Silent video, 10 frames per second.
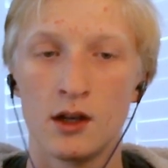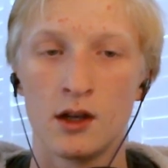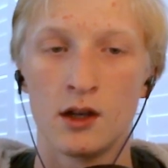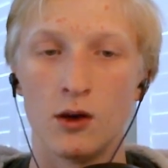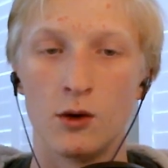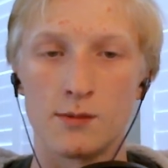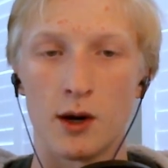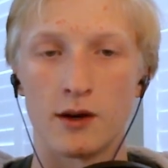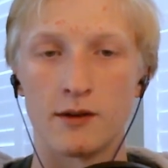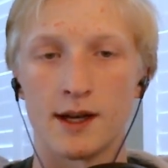who was part
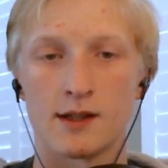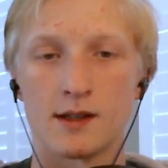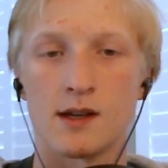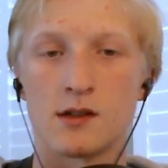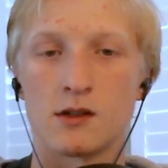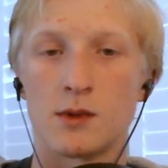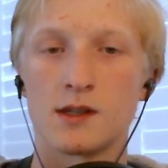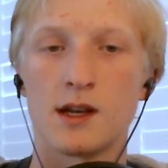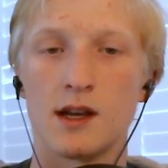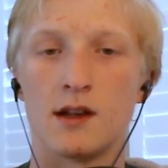of Texas Instruments
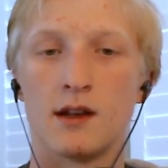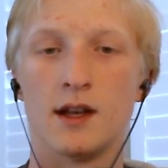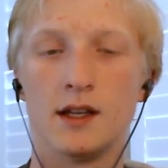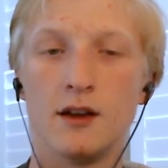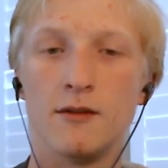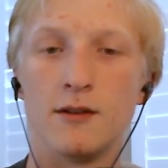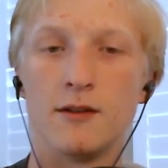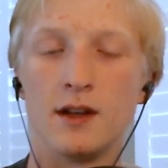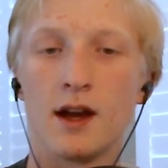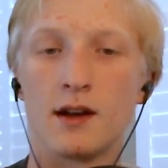in 1959.